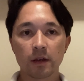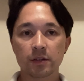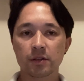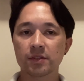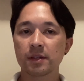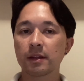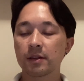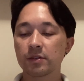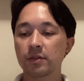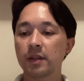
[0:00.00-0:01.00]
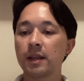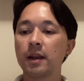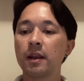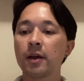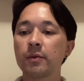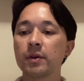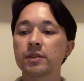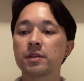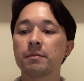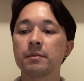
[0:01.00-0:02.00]
So I'd say that's on the lower
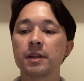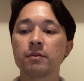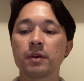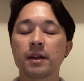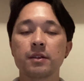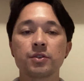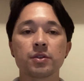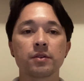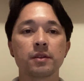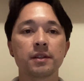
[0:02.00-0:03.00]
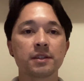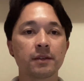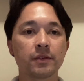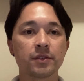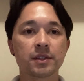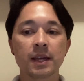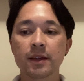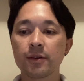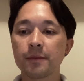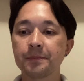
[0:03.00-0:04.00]
to mid-range on the stiffness
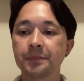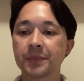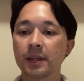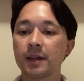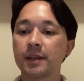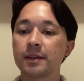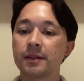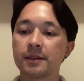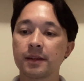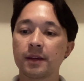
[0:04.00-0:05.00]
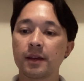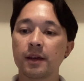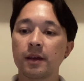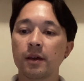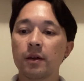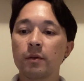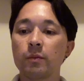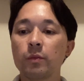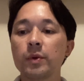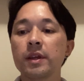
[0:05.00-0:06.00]
scale, and
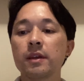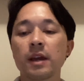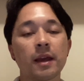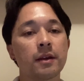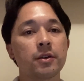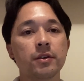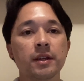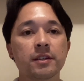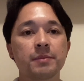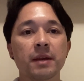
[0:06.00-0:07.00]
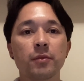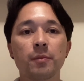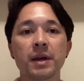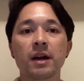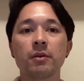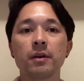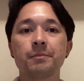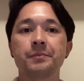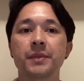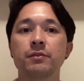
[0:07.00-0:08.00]
we could expect more power
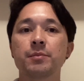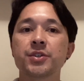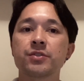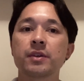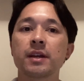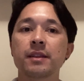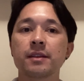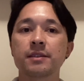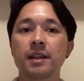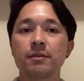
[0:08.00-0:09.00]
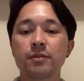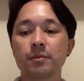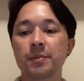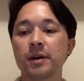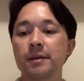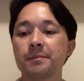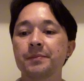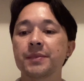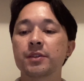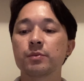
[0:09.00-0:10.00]
from a string at this level, but
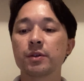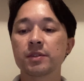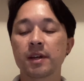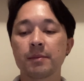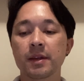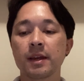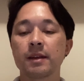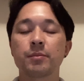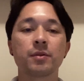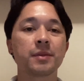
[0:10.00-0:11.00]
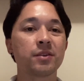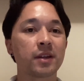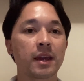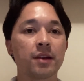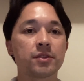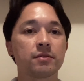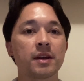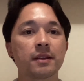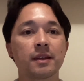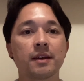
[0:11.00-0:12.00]
the dwell time again probably going to
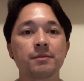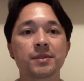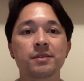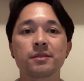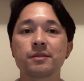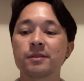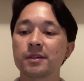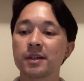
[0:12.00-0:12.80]
counteract that. So